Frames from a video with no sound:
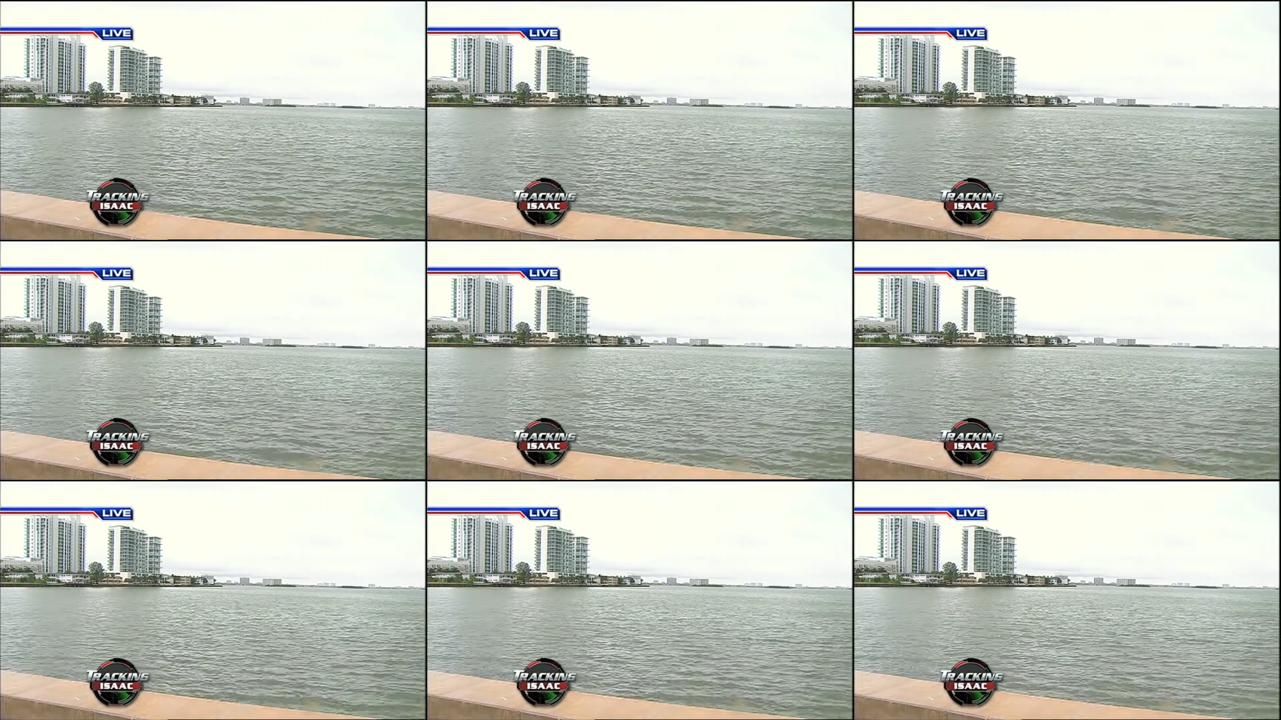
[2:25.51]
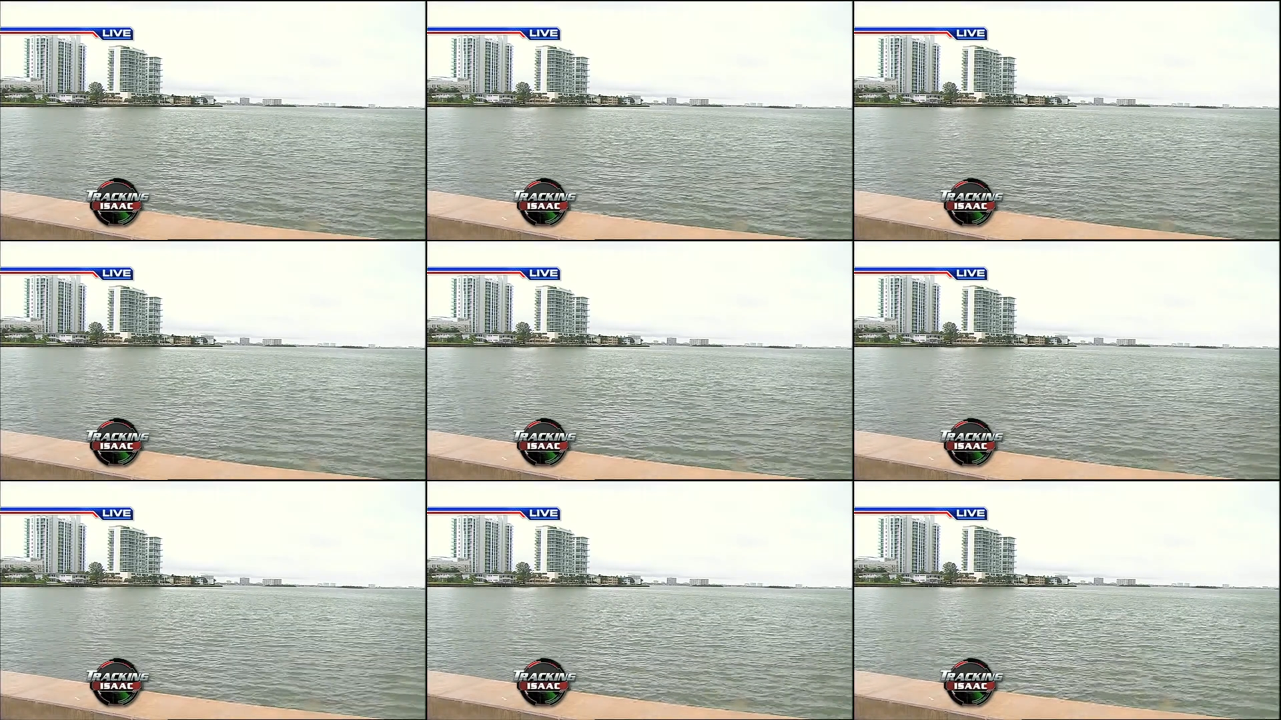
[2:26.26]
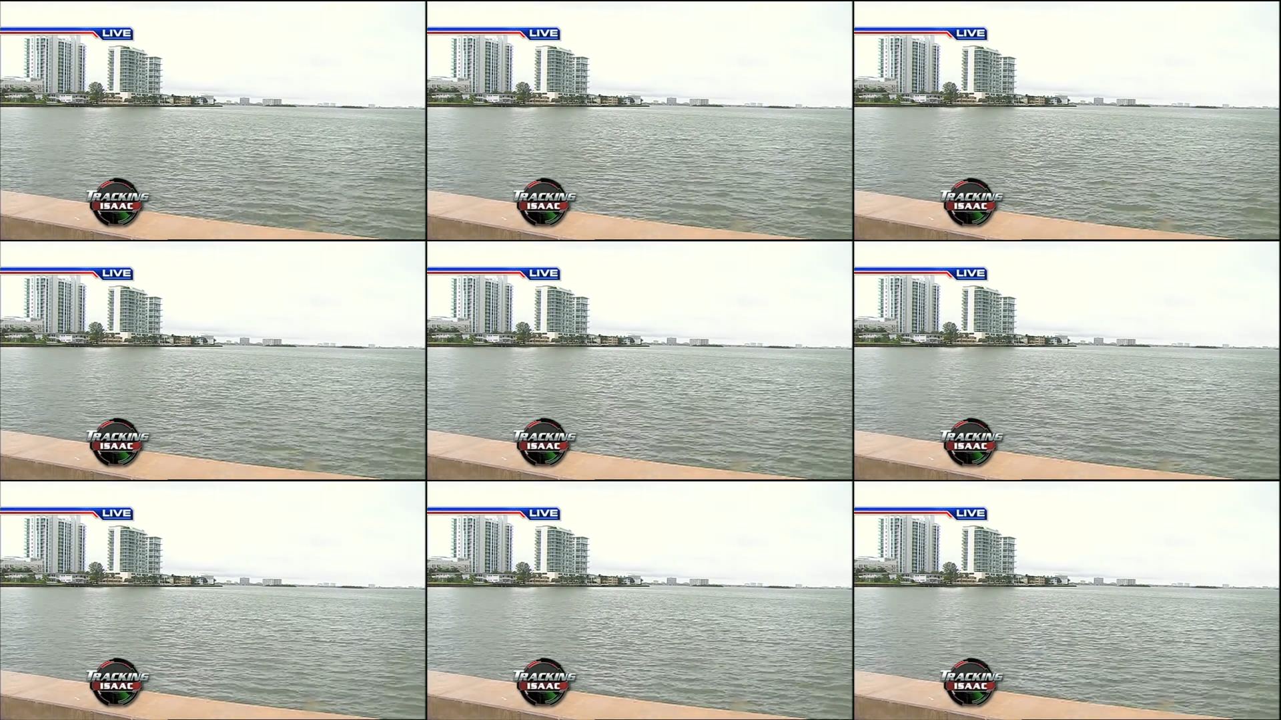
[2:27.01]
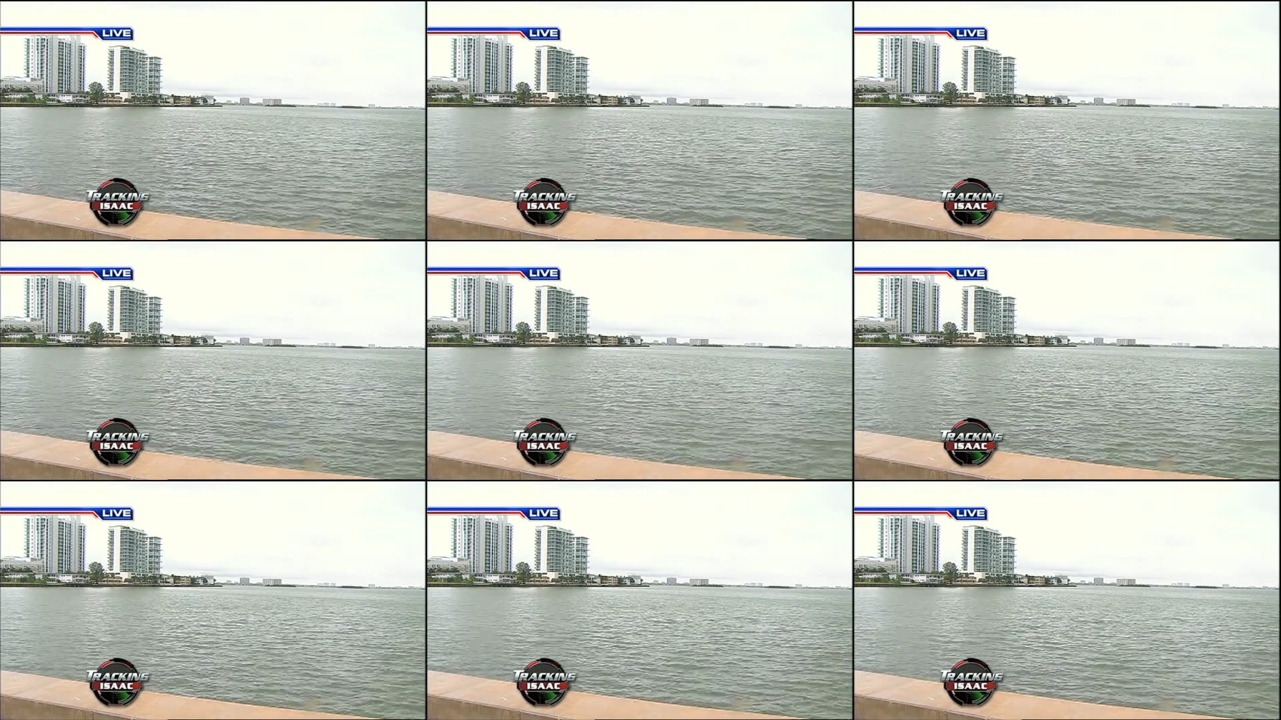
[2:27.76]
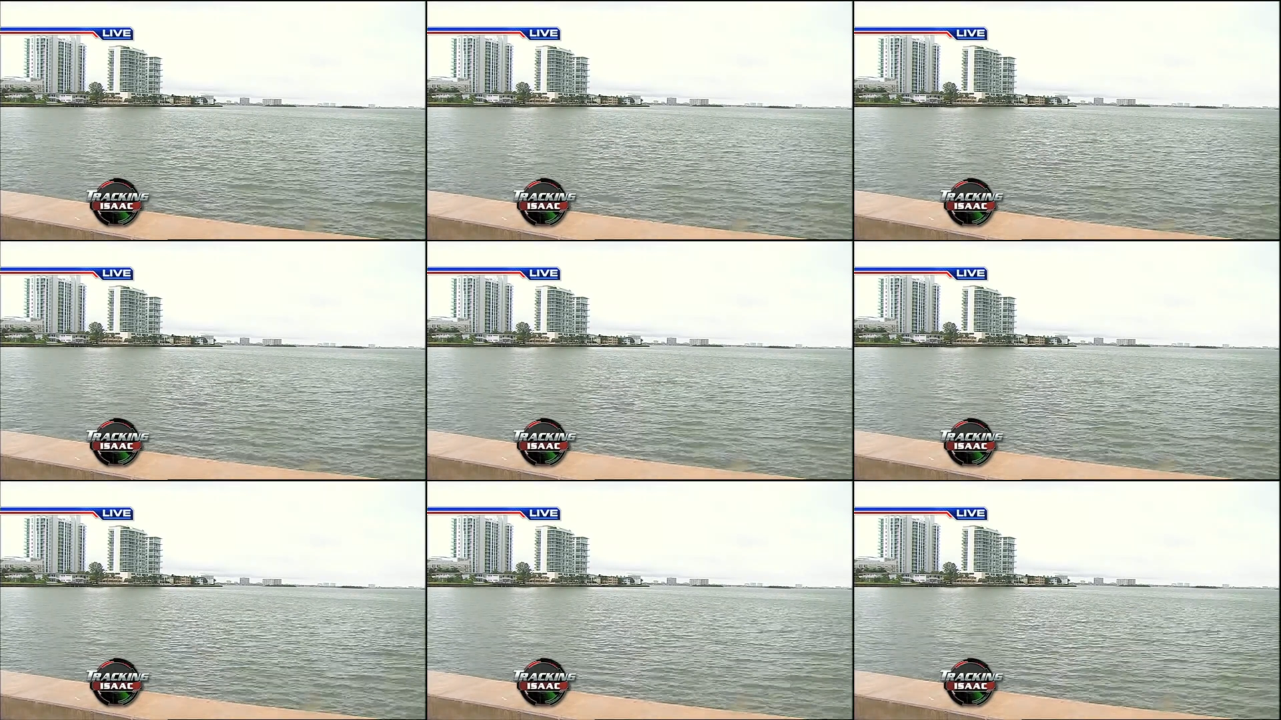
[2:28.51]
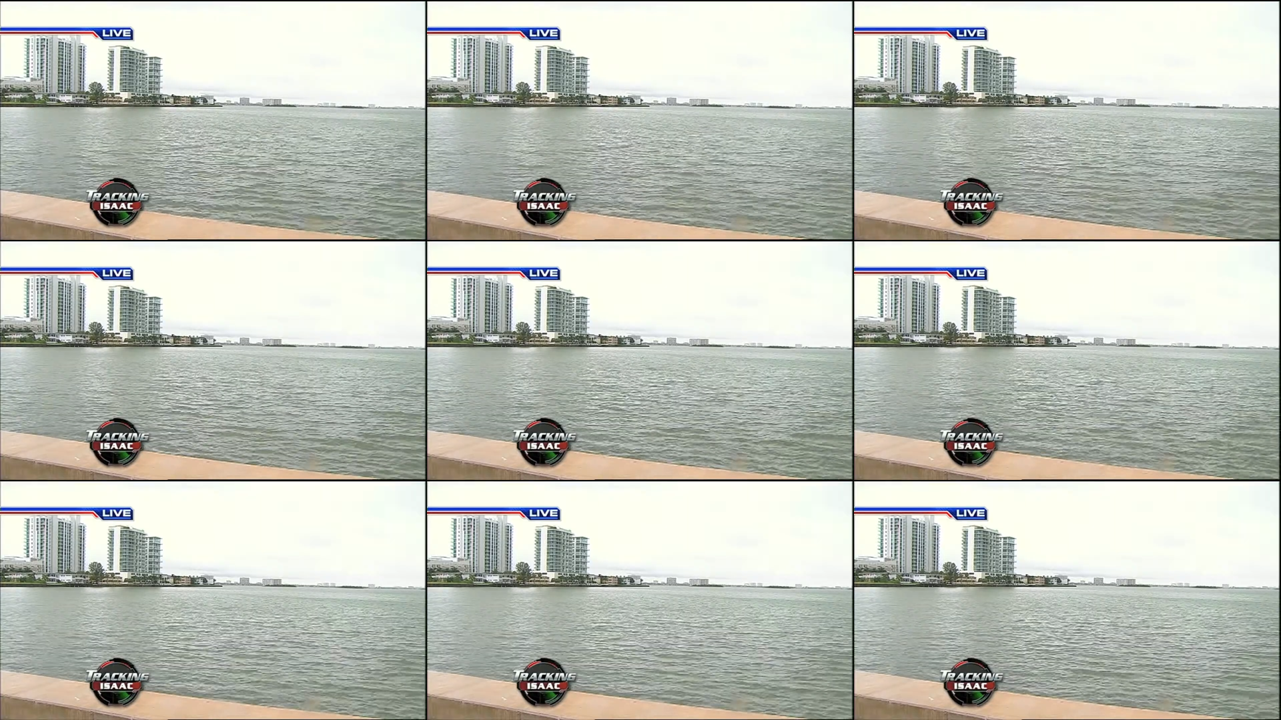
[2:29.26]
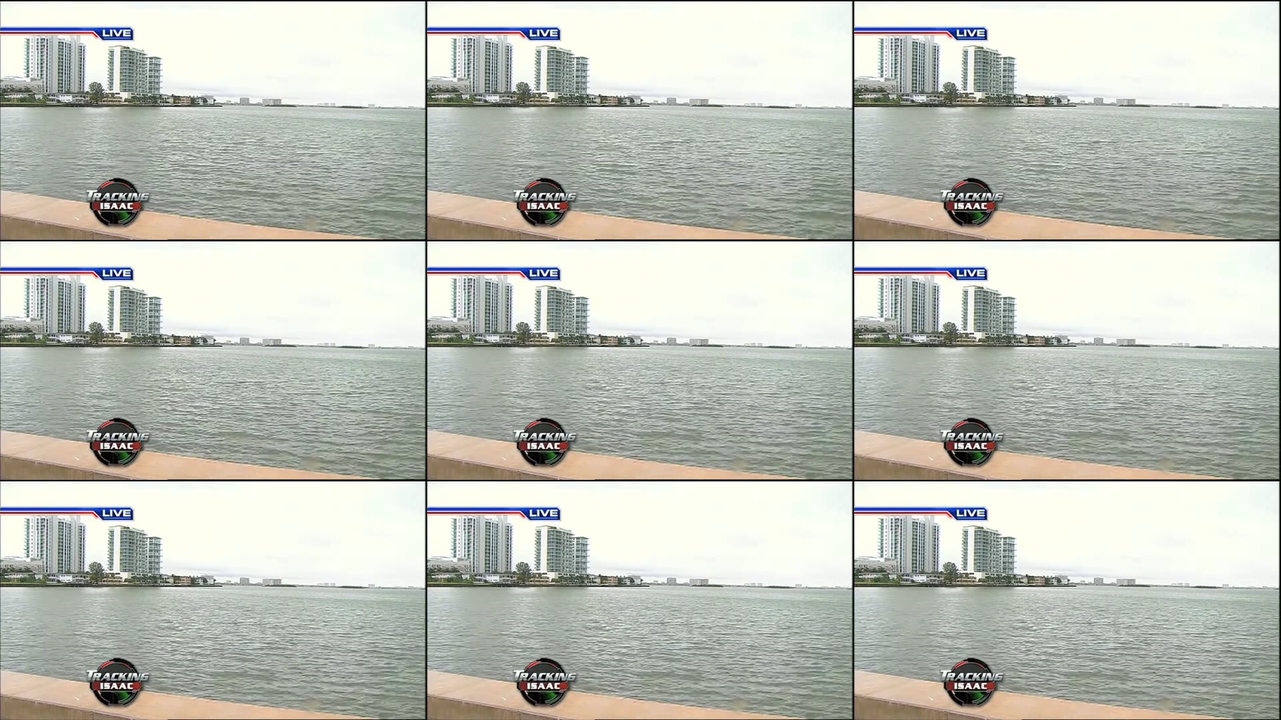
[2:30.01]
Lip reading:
(no speaker visible)